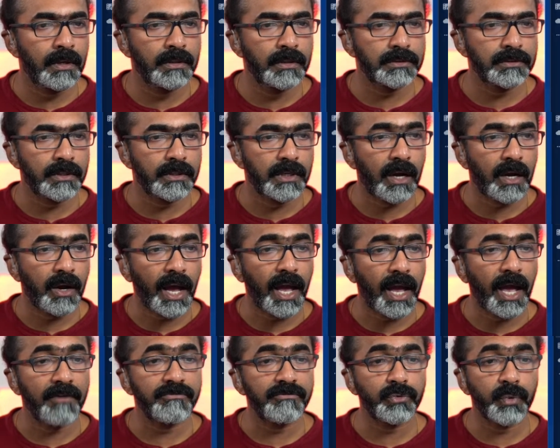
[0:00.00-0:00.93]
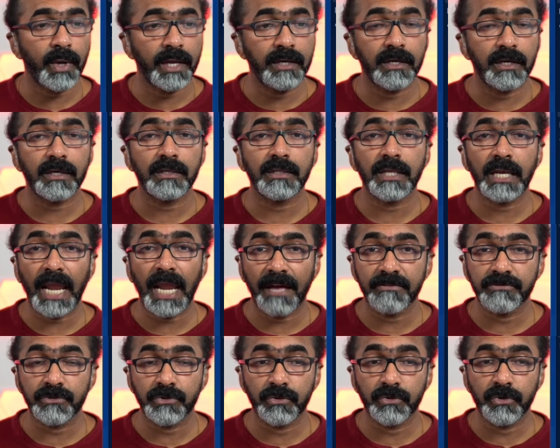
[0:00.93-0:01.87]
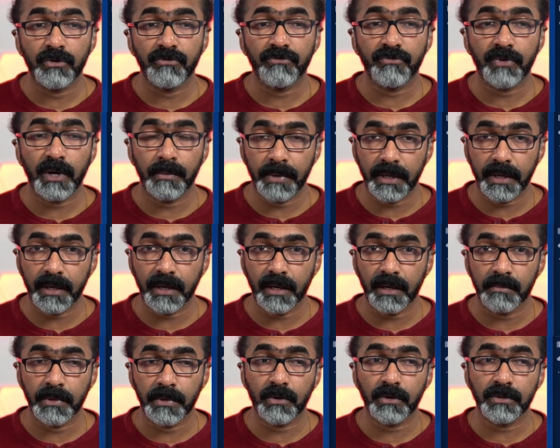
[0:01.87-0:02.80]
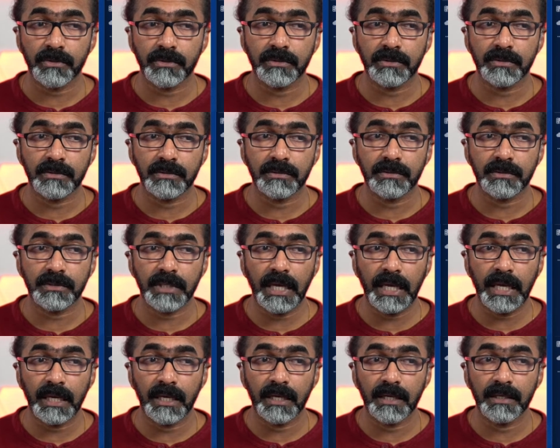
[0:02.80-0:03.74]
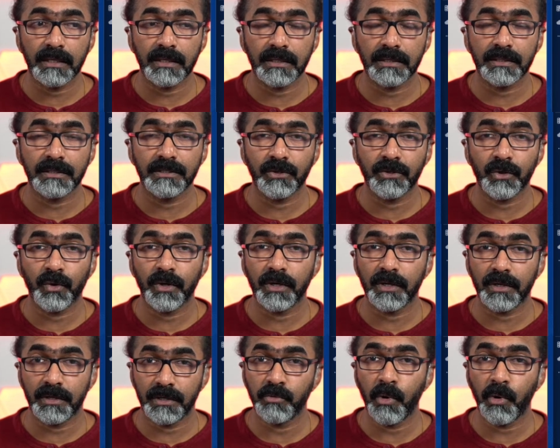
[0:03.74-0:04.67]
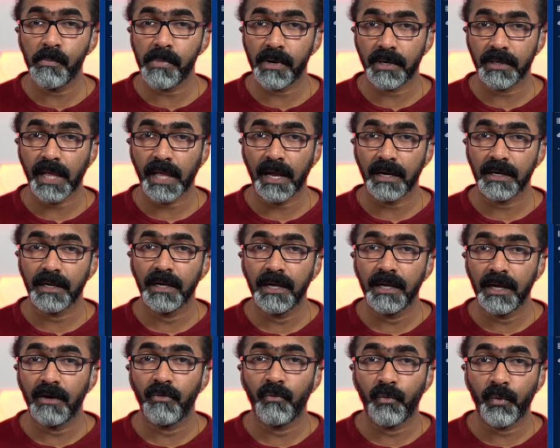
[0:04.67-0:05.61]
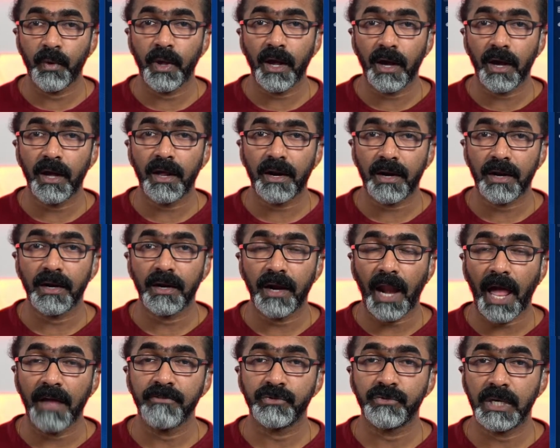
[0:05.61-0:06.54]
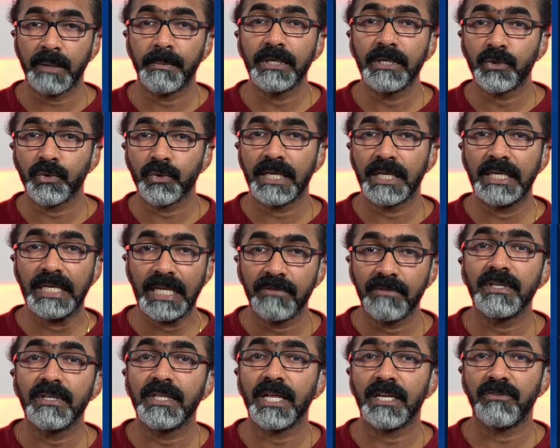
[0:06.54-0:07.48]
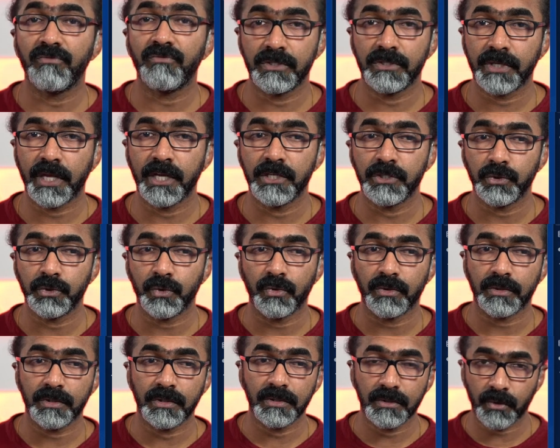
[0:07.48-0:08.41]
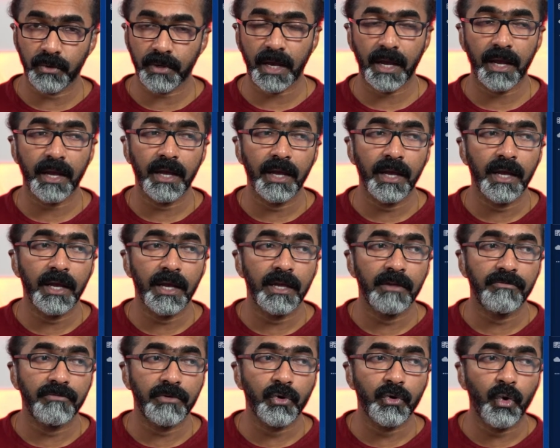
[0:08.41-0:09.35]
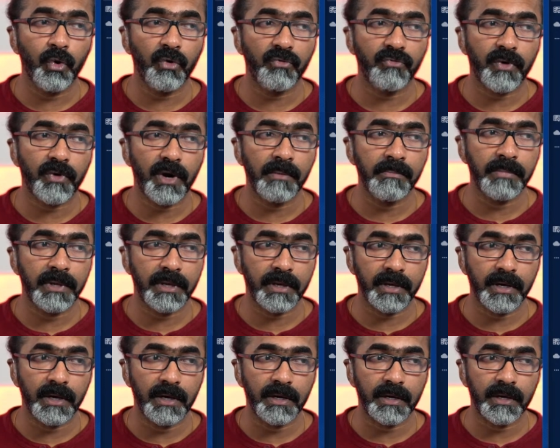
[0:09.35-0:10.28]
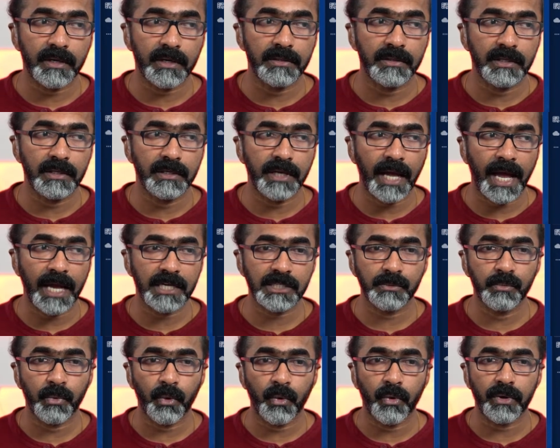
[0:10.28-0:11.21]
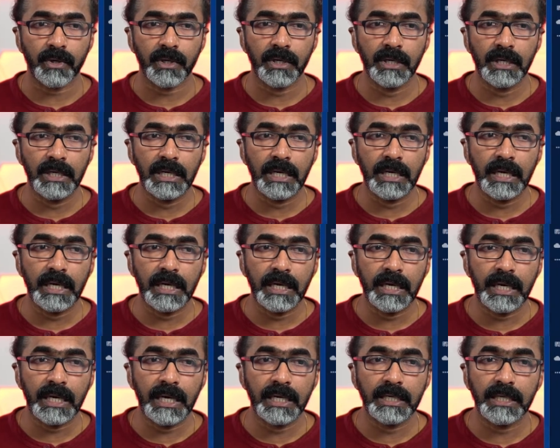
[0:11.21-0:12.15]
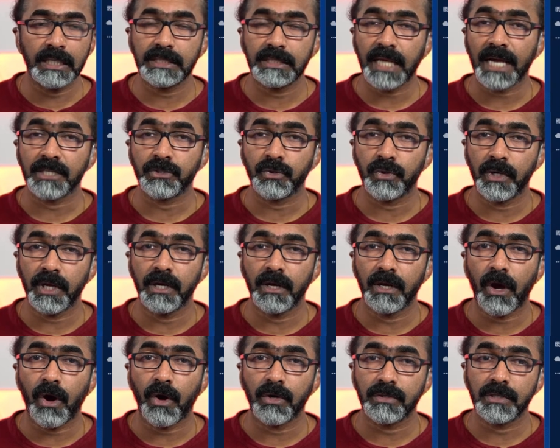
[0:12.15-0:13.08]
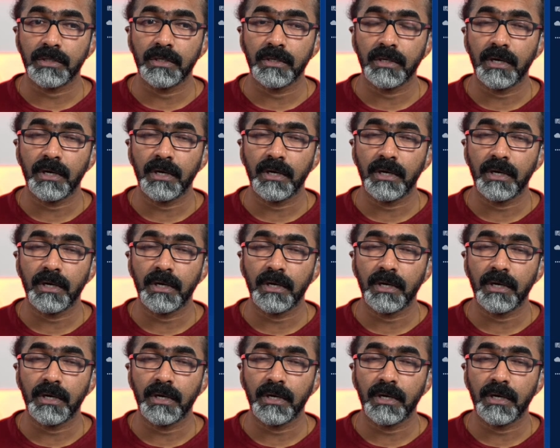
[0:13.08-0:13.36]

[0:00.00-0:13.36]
So now I have to enter the live studio from here because, see, remember that we are live streaming to that event that we scheduled. Okay. If you go from here, the dashboard, it is actually not,